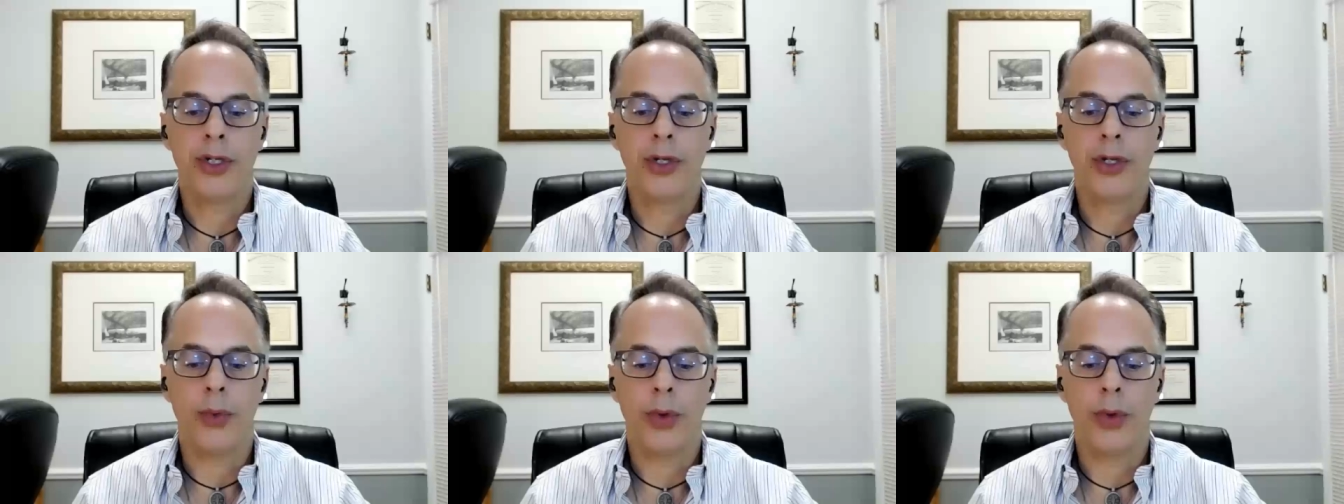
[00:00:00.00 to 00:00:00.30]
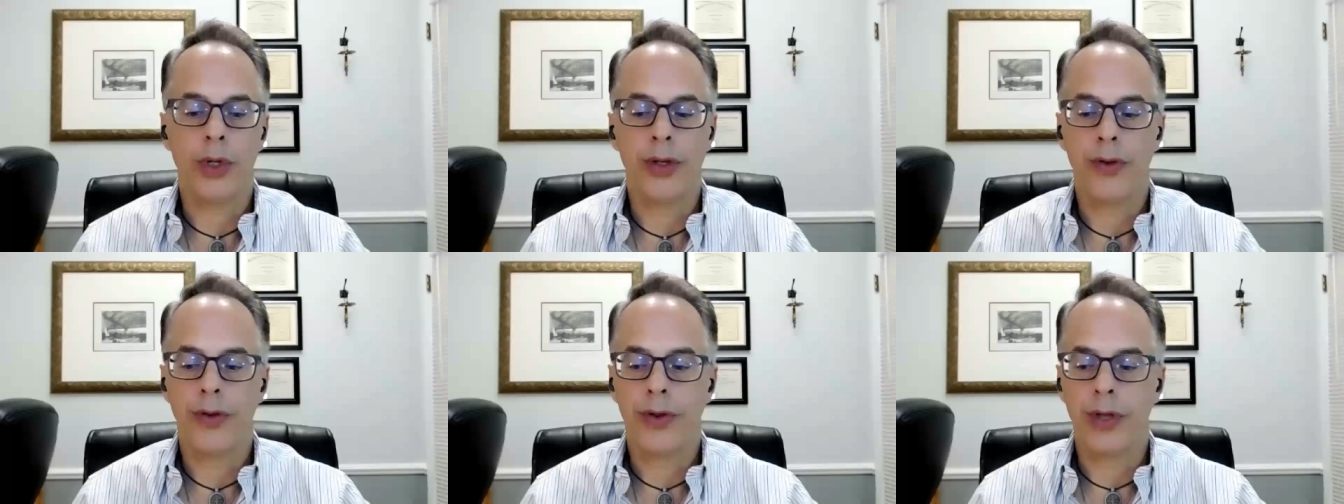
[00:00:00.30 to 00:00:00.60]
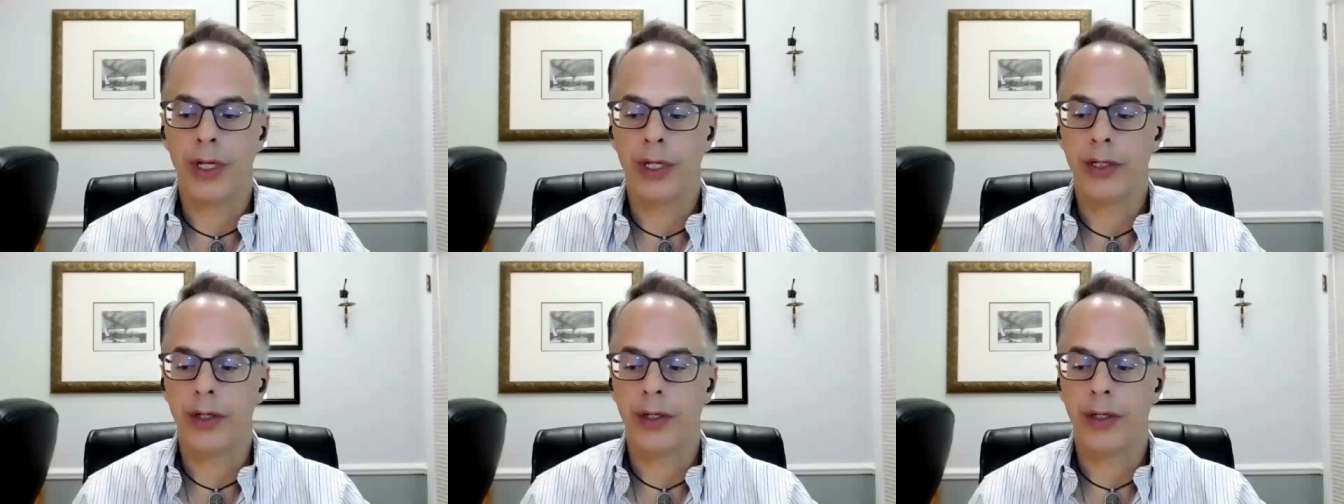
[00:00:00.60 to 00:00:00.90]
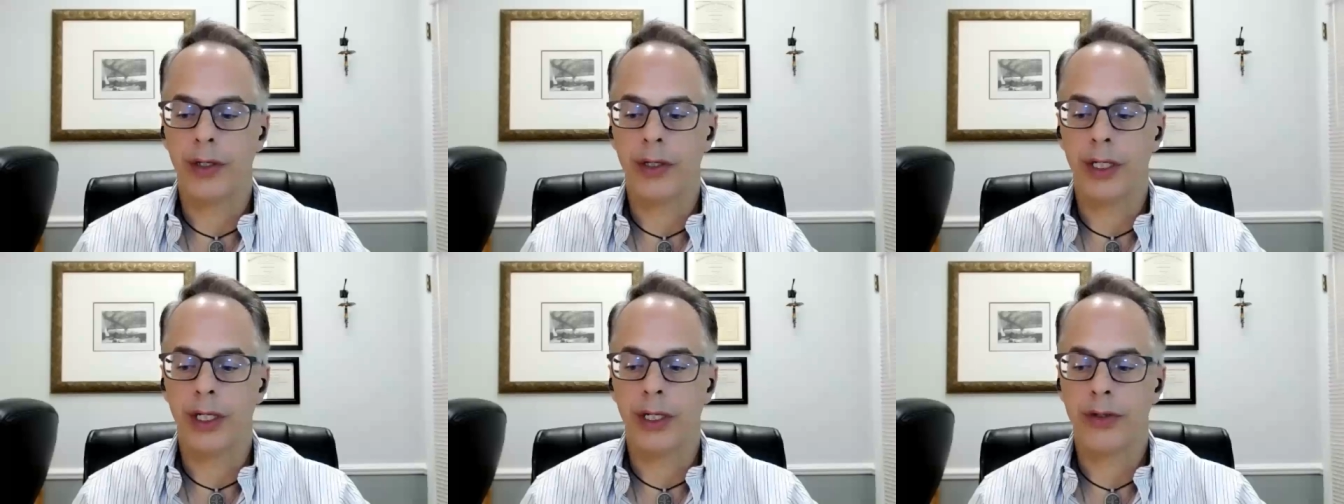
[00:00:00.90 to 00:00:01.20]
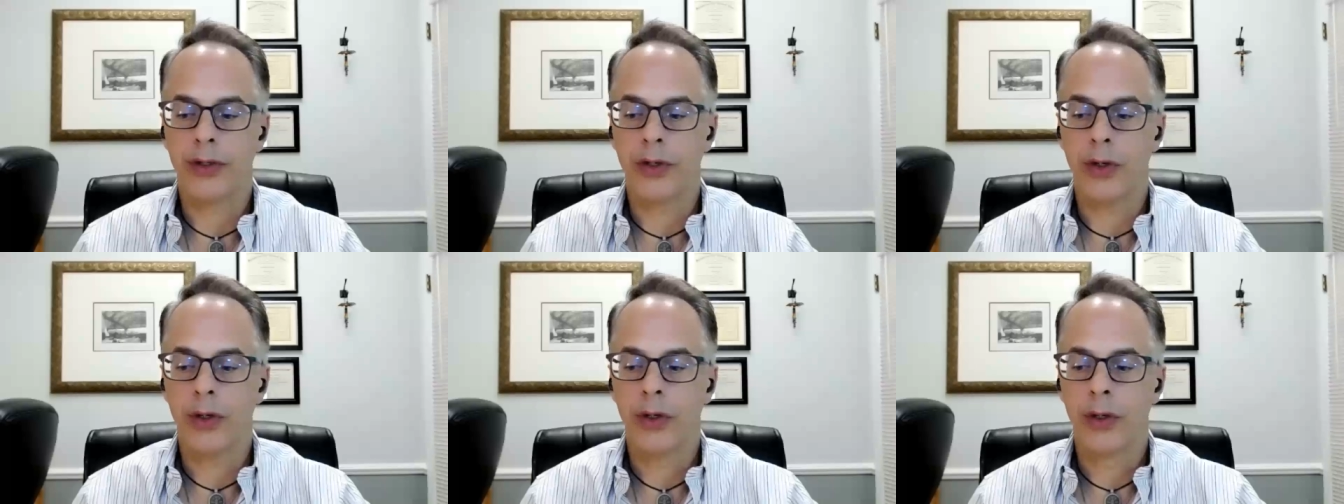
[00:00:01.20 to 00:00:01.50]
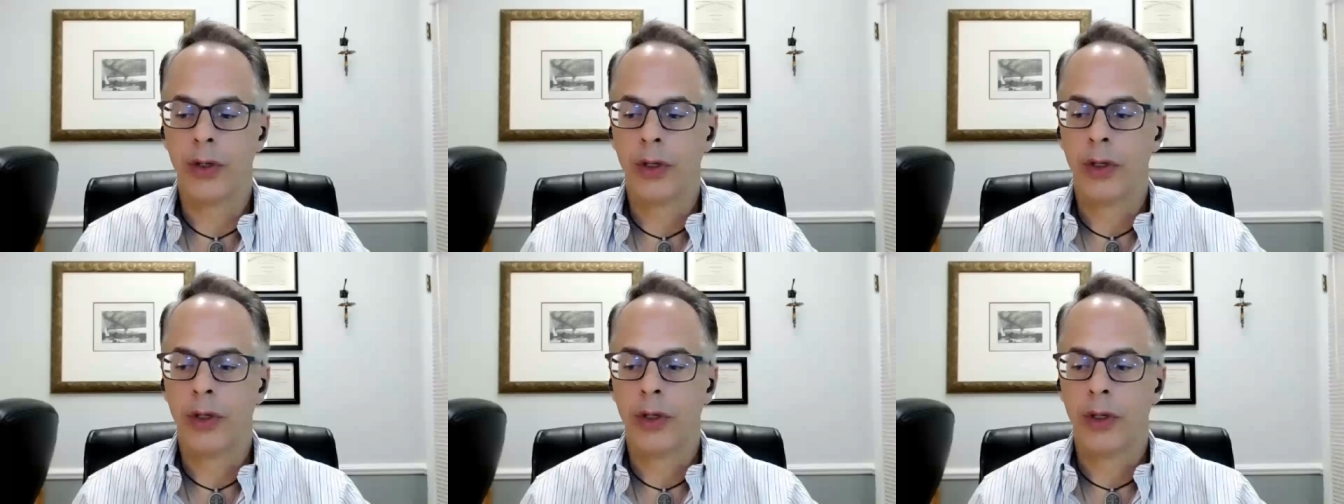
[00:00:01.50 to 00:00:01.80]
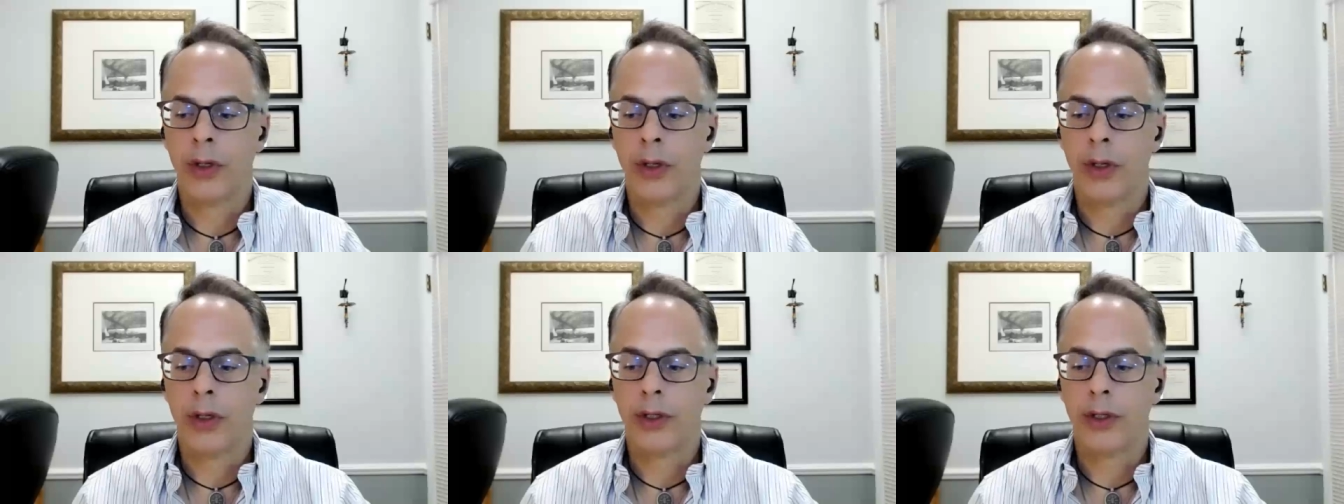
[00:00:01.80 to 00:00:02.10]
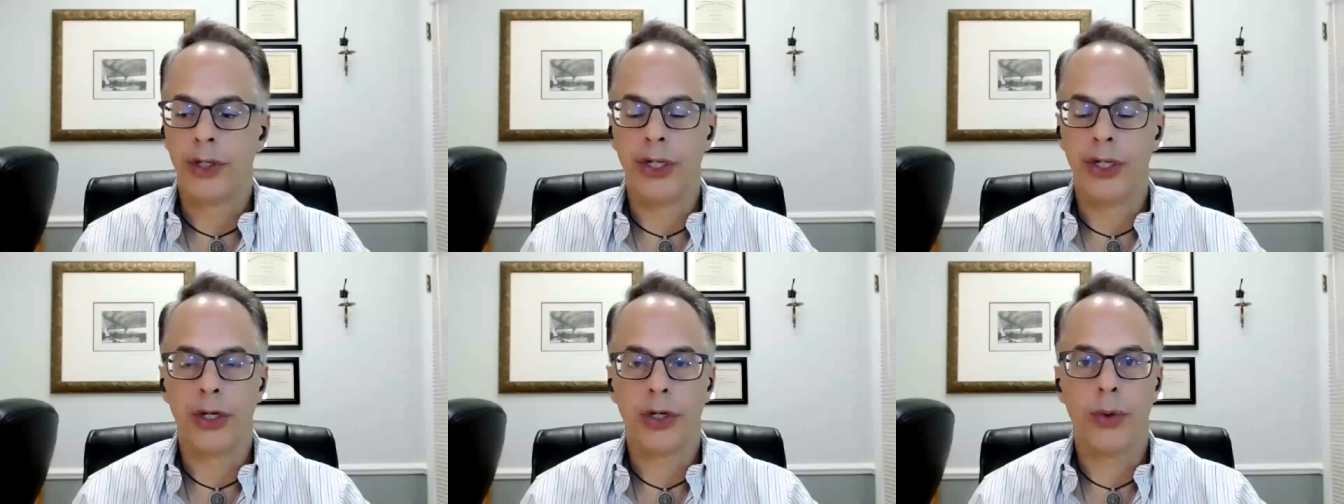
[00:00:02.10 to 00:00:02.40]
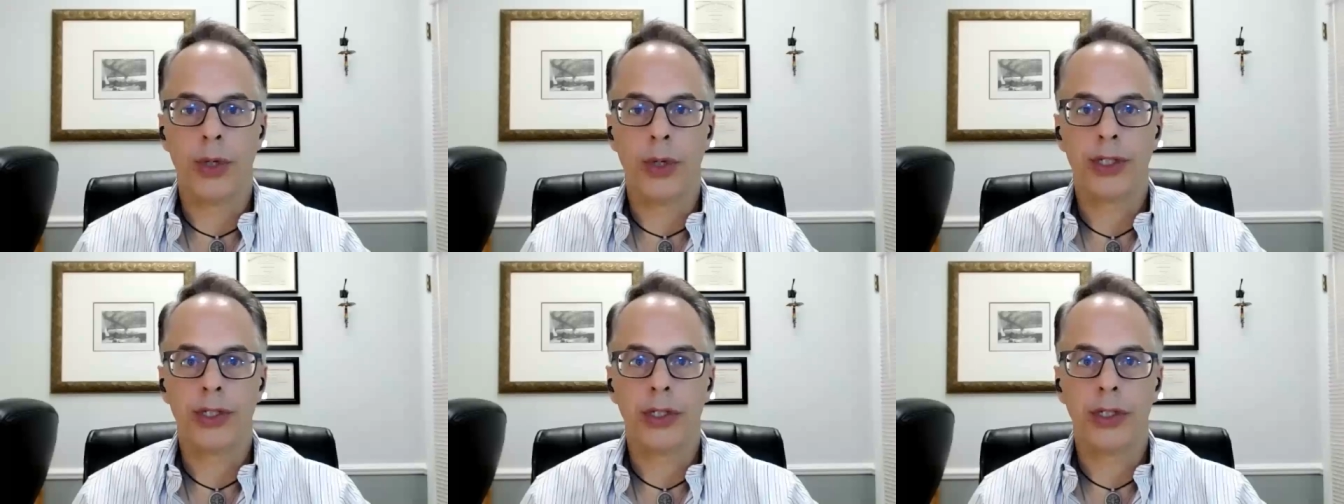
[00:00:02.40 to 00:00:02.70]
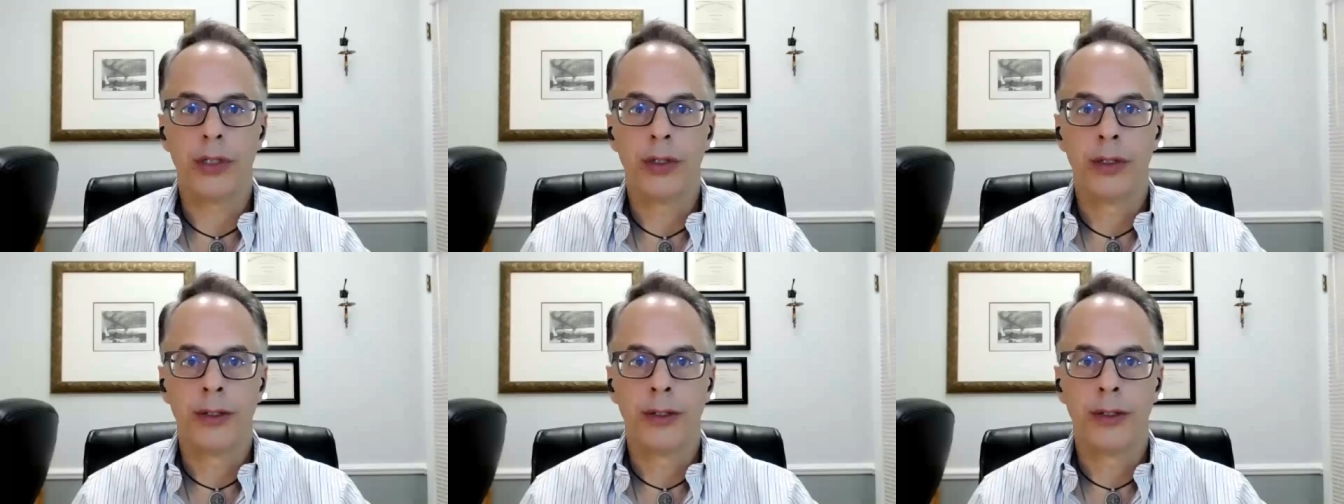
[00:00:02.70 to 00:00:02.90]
you? What do you think, DSO, to your question?